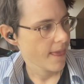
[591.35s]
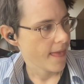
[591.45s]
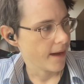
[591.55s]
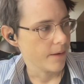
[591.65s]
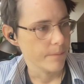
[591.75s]

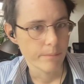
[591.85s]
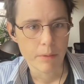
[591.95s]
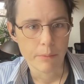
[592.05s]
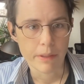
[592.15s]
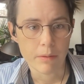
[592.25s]

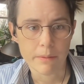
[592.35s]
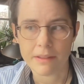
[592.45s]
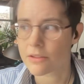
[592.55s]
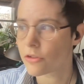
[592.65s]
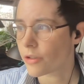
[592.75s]
But we
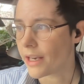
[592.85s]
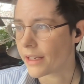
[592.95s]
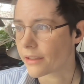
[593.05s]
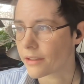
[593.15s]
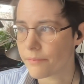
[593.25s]
always
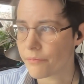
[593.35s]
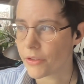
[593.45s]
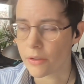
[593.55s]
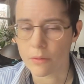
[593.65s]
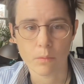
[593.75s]
track,
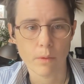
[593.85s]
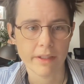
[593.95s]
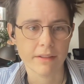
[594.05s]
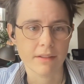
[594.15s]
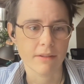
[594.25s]
what
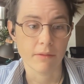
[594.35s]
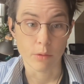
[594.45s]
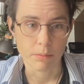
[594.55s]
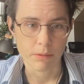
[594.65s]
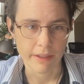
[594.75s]
is the
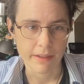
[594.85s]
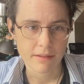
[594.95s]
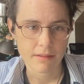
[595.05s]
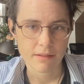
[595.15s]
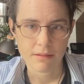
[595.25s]
floor price?